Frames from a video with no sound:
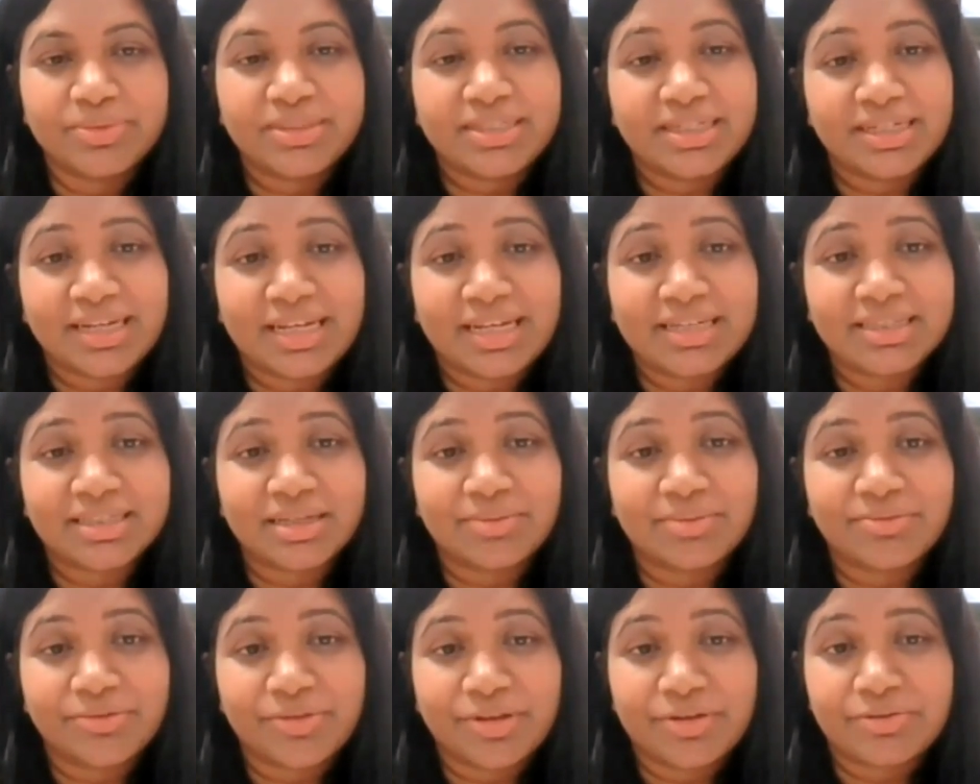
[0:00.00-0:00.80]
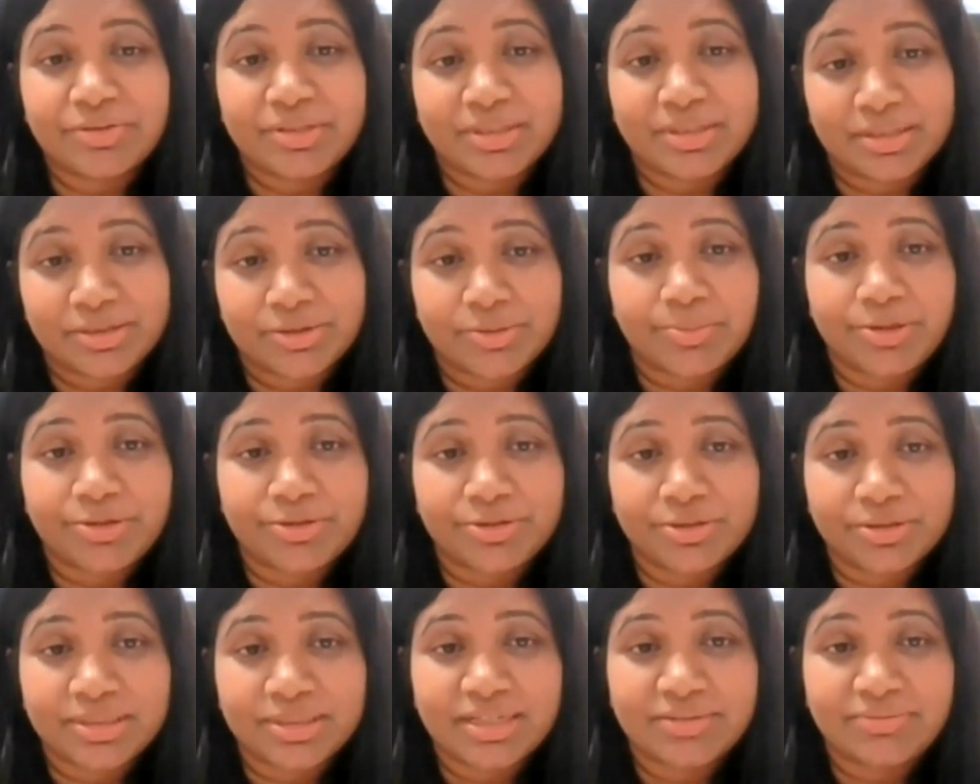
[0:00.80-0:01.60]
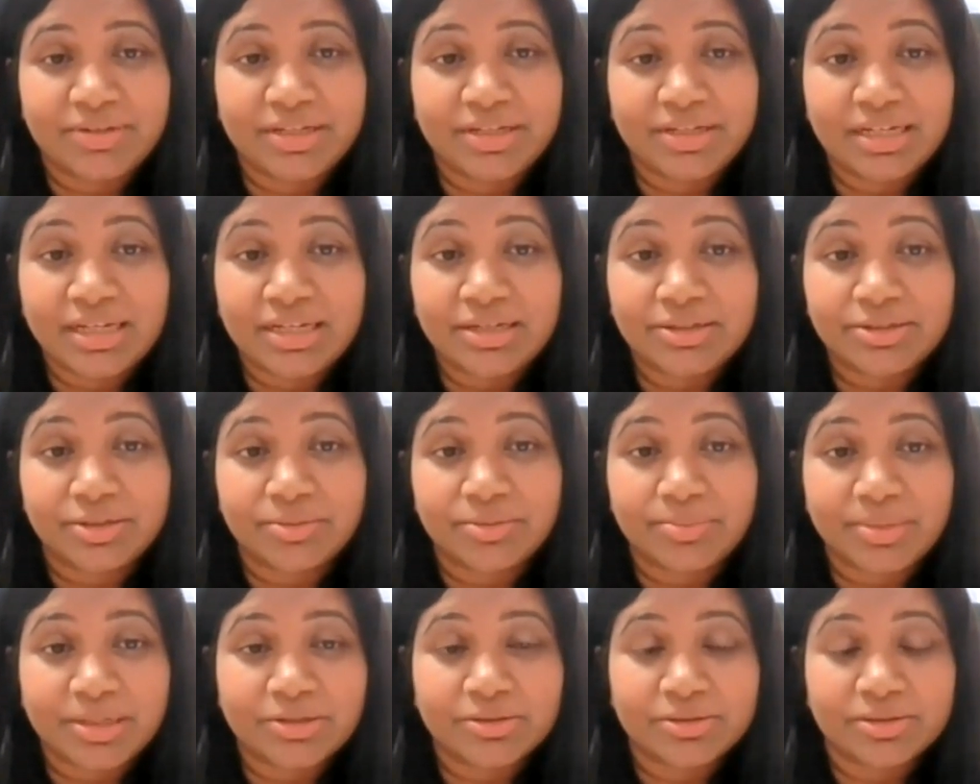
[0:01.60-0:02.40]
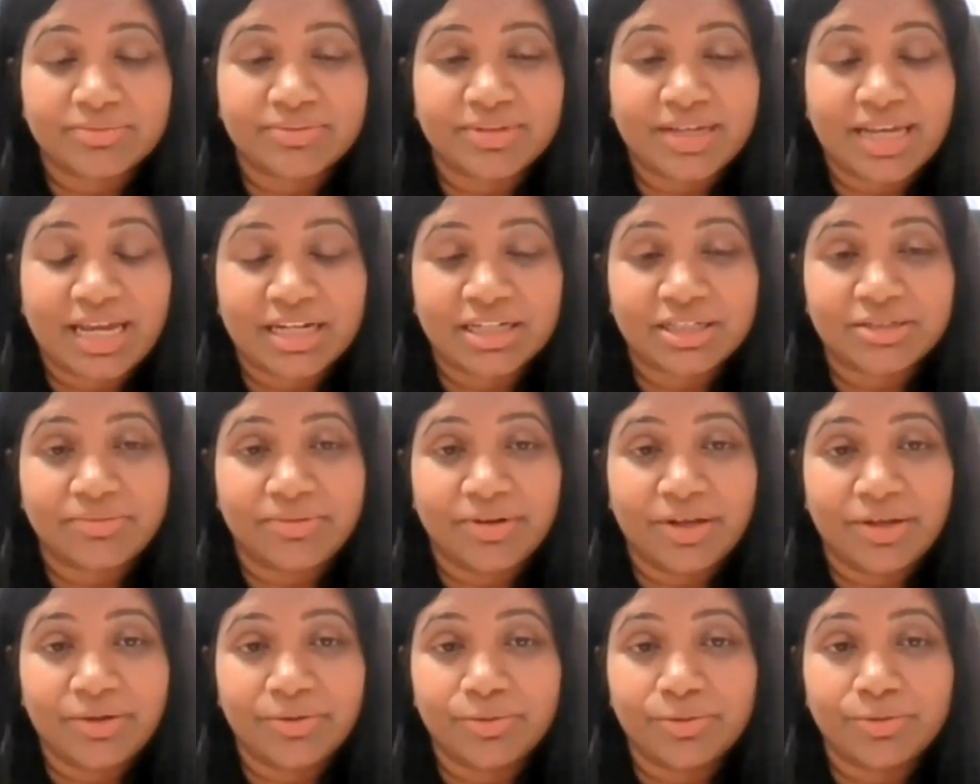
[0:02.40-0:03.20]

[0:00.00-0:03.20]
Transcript: delay some of those distributions if you need to because of cash flow,